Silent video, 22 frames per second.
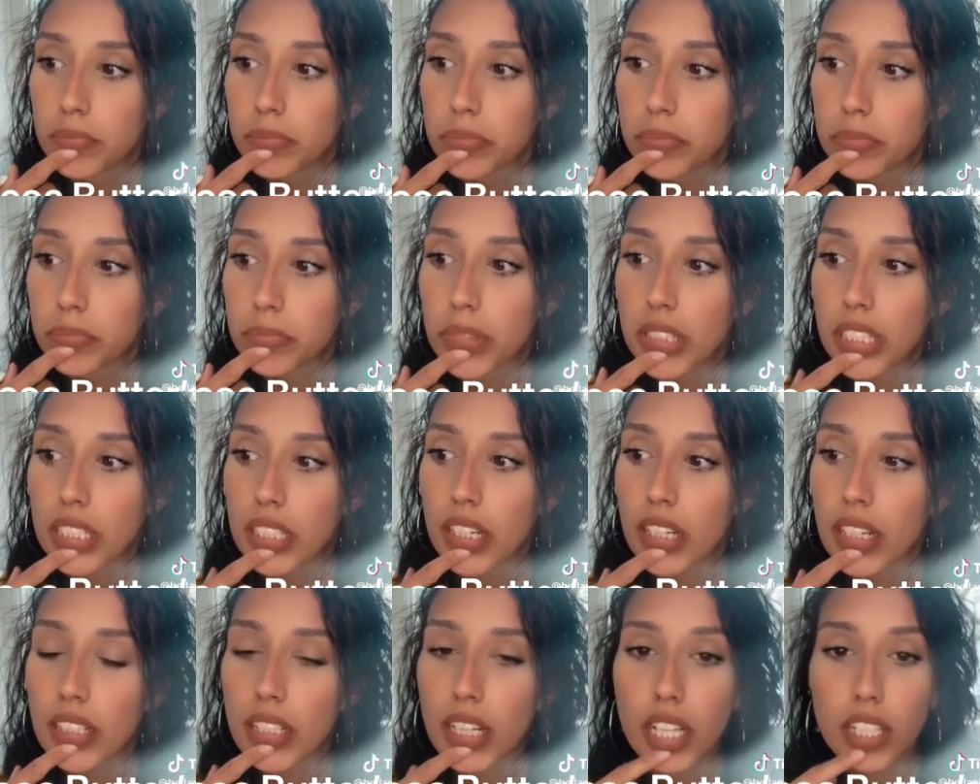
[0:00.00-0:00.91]
But
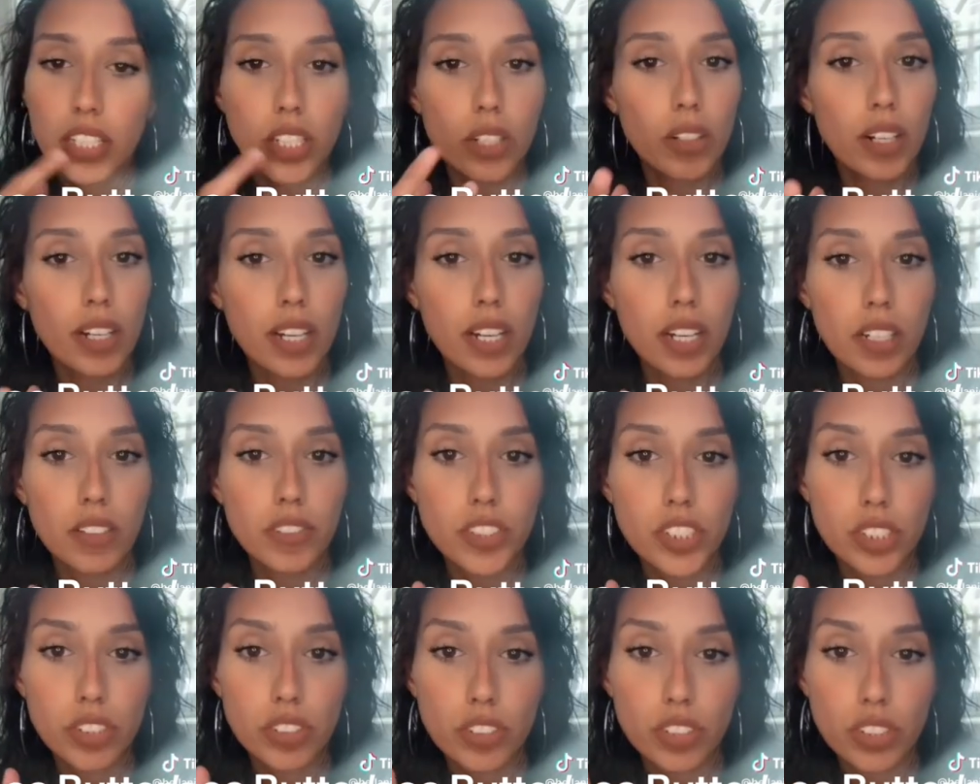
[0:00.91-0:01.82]
again, I know I have
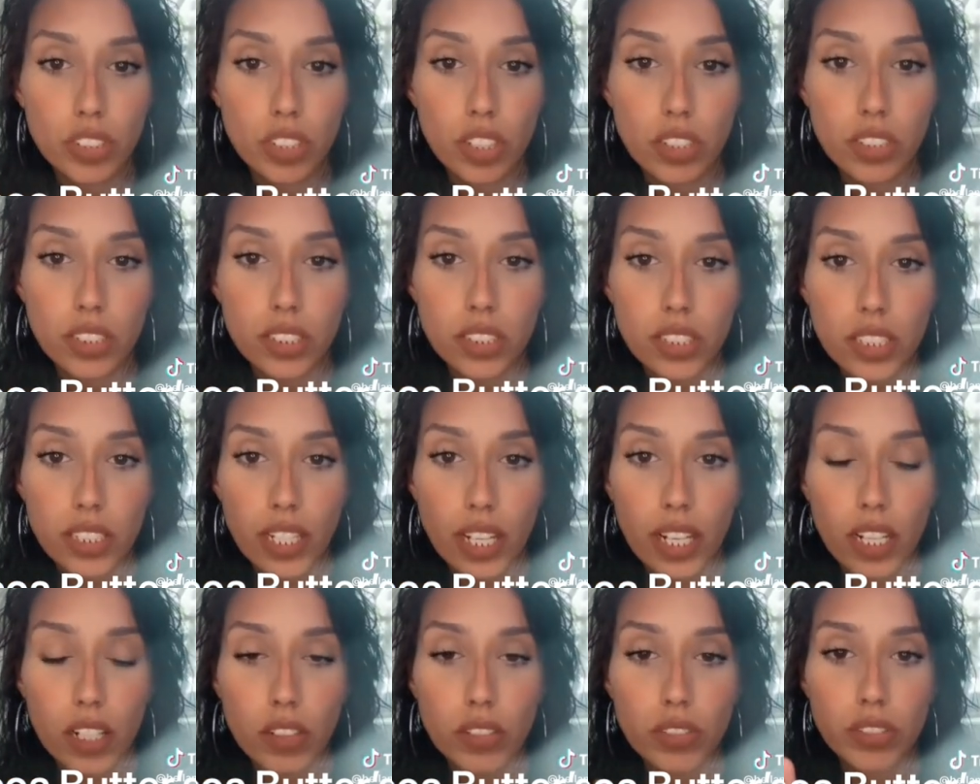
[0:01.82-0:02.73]
children on this
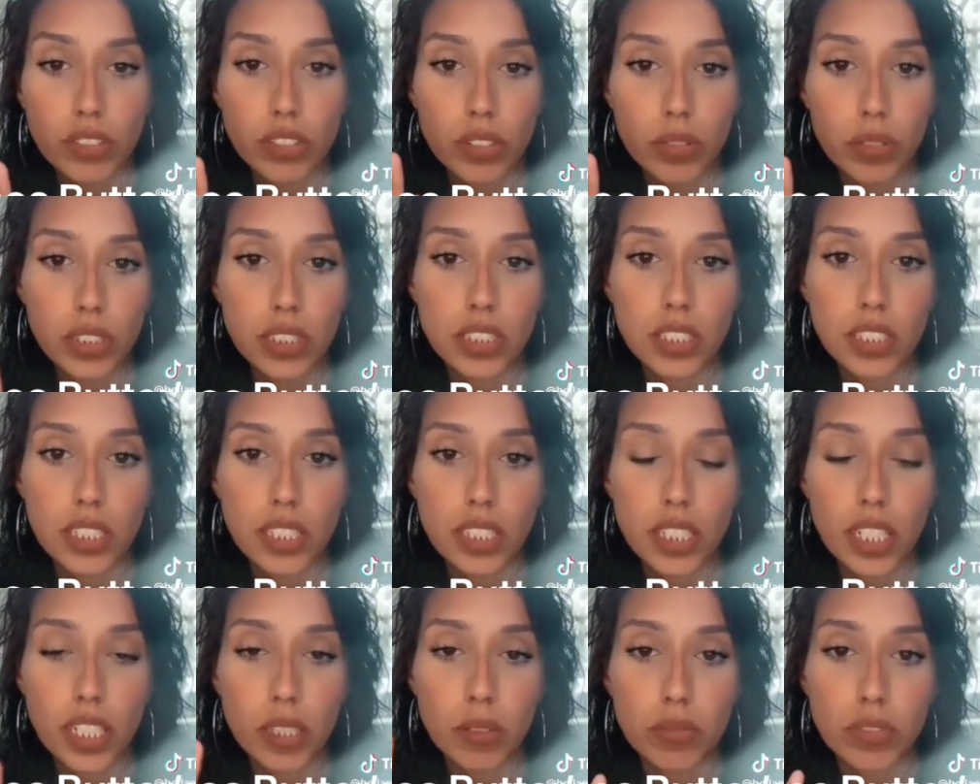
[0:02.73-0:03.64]
account. So once again,
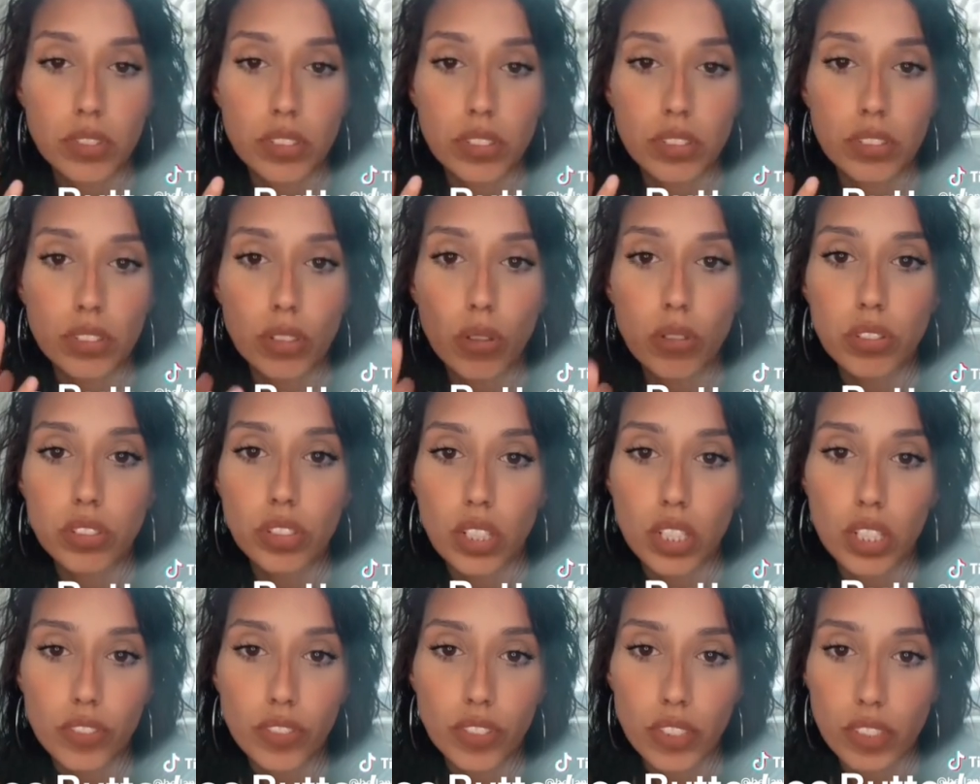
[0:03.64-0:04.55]
I'm so sorry
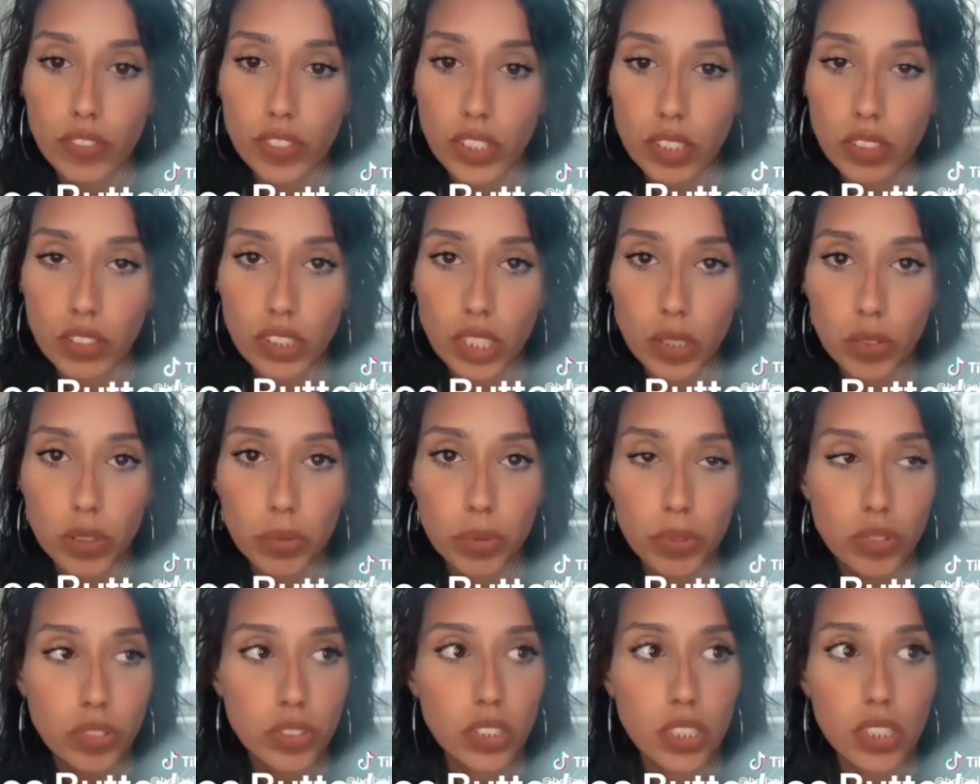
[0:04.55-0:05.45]
for the videos that were
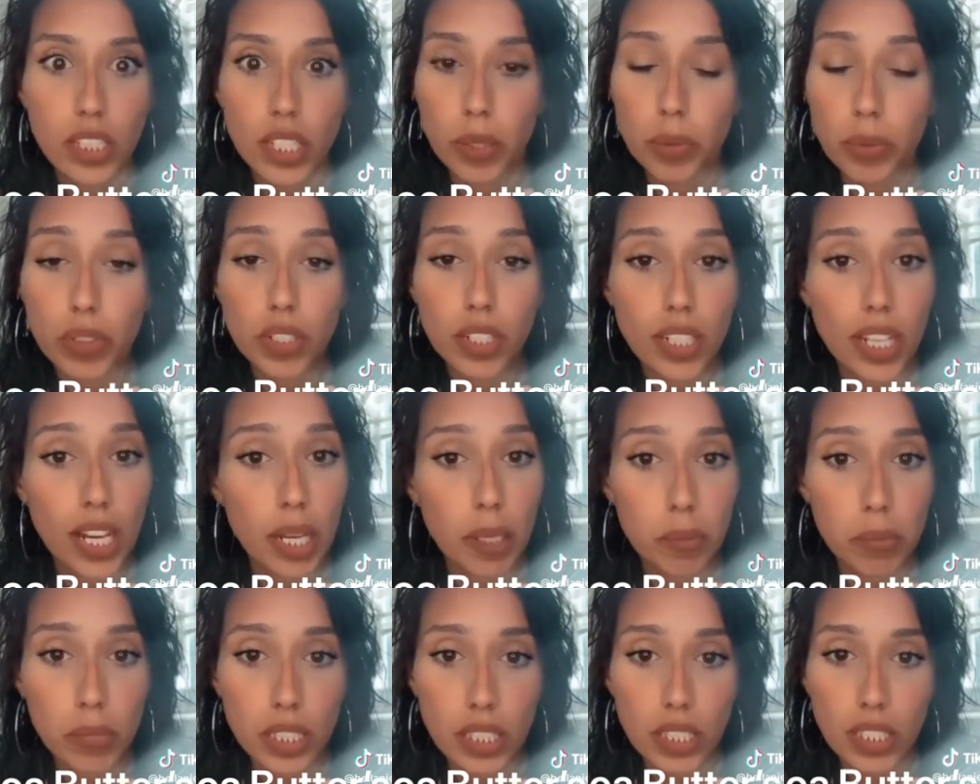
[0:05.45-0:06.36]
posted. They were not
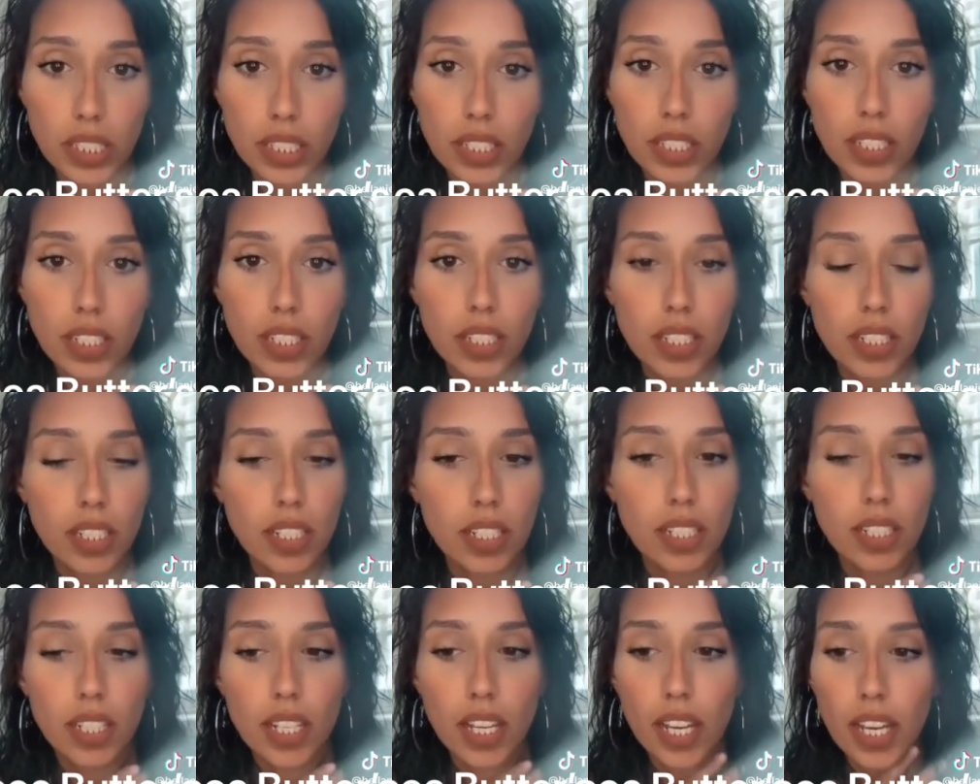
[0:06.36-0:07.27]
me.
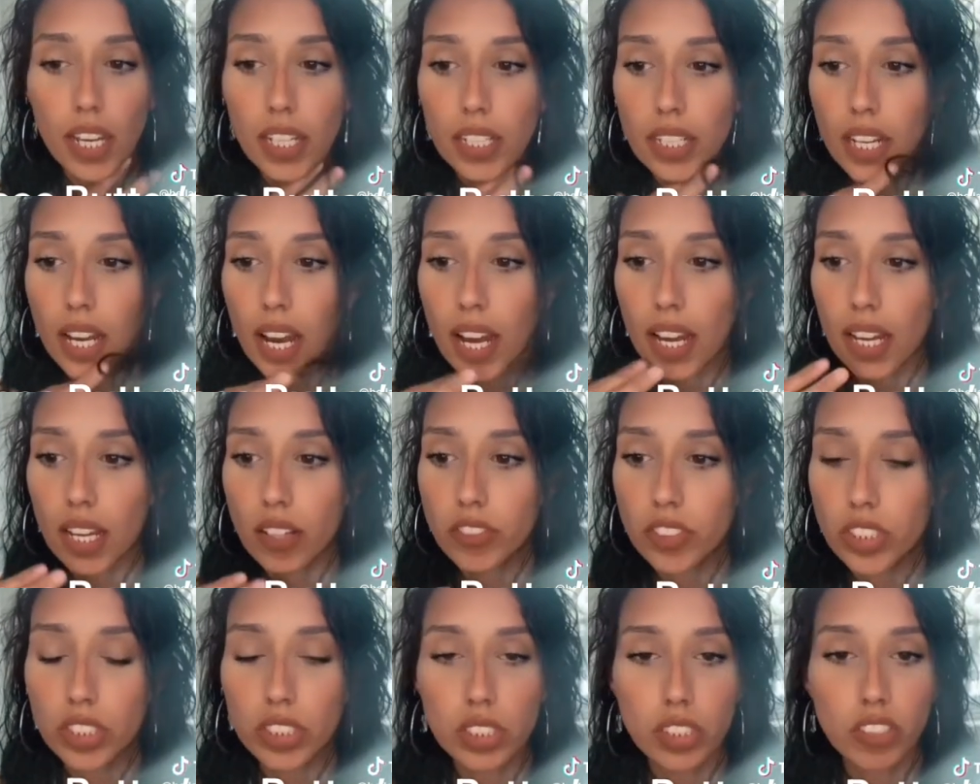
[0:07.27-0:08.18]
And I have
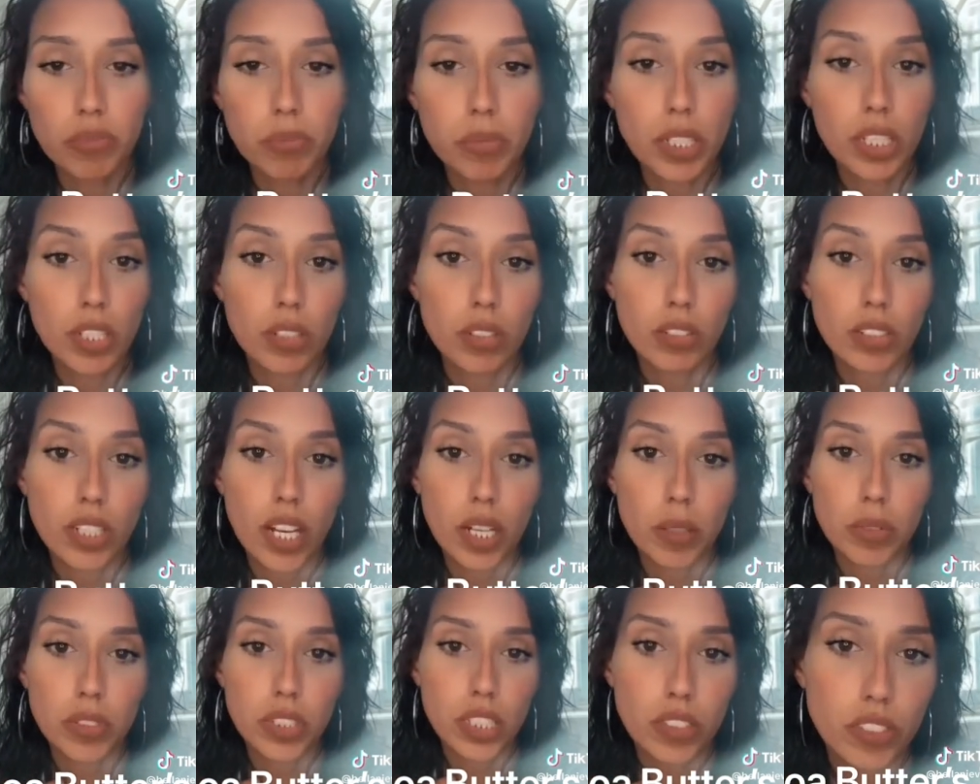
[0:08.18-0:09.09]
children of my own. I
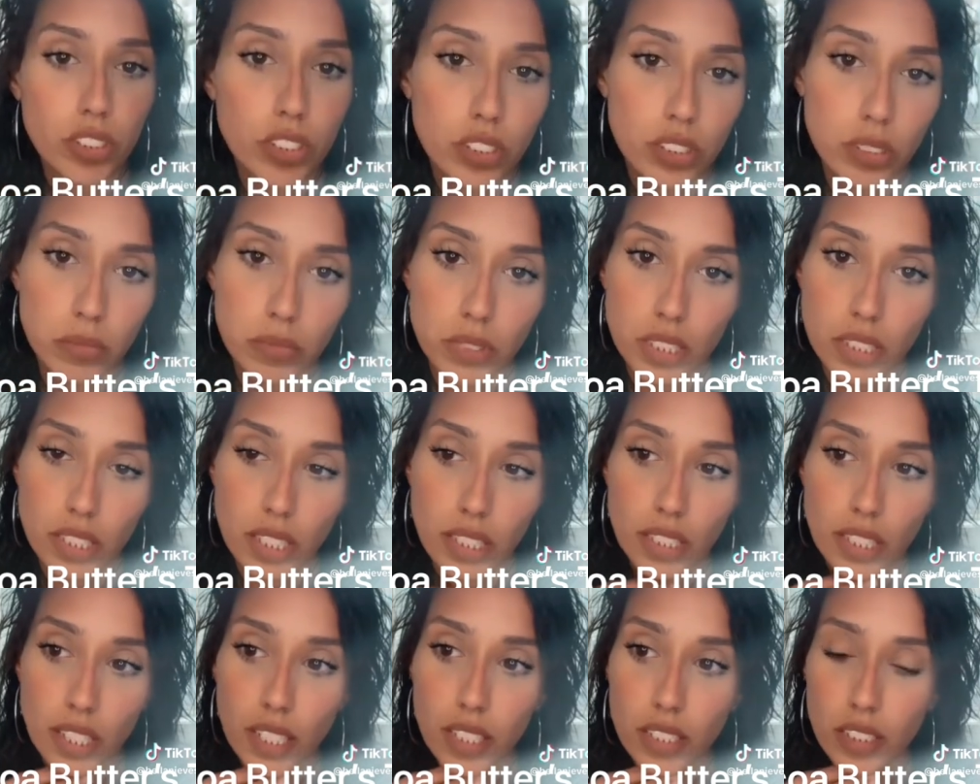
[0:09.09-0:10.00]
would never do something like
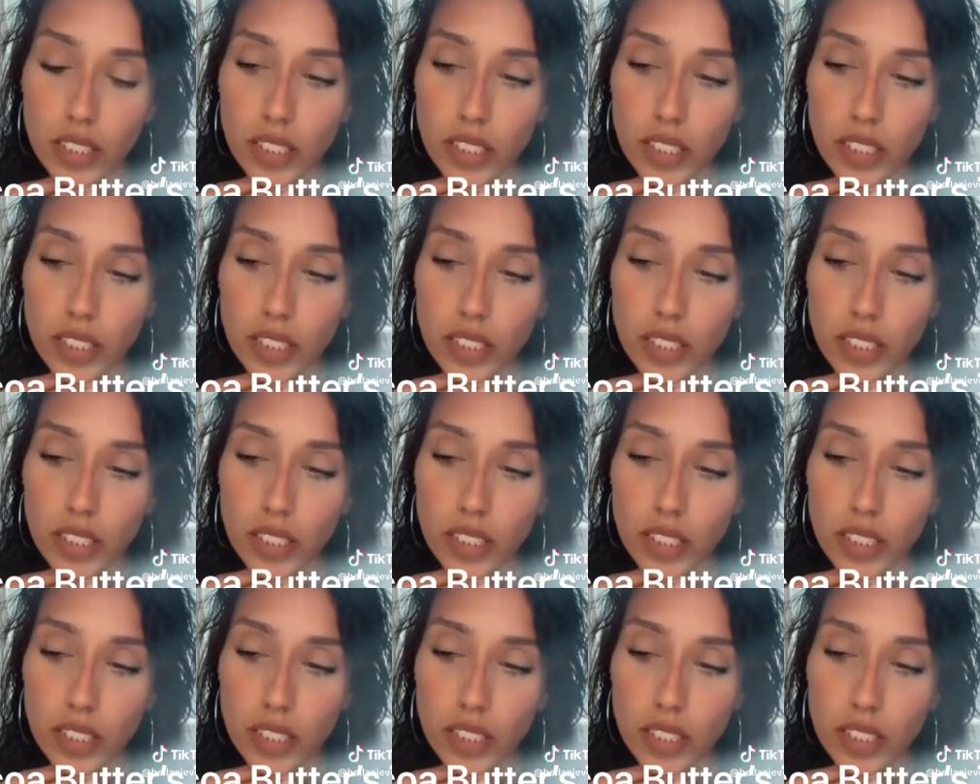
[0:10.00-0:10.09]
that.